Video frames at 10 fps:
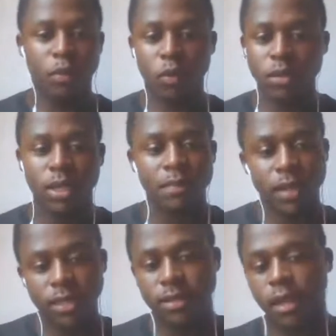What's up?
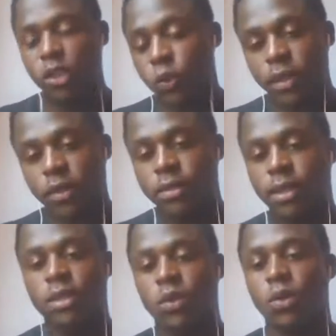He start doing those
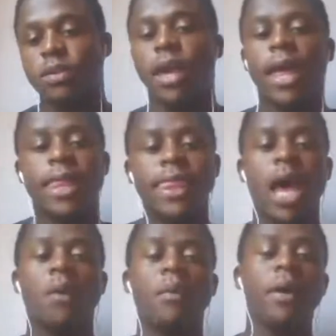things because
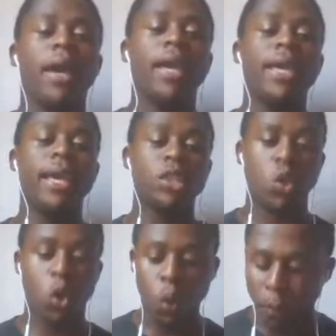now he has
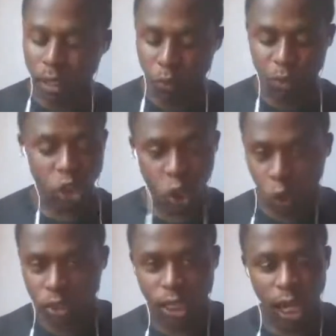to compete with
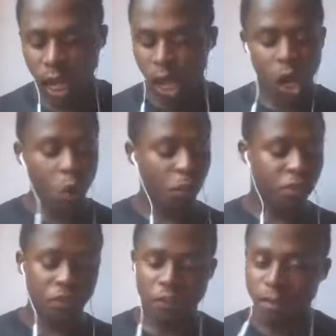Jota,
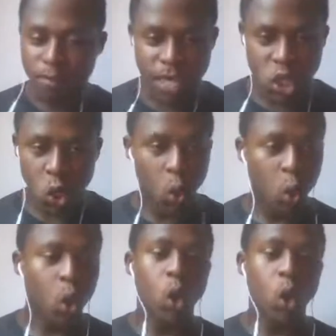with Firmino,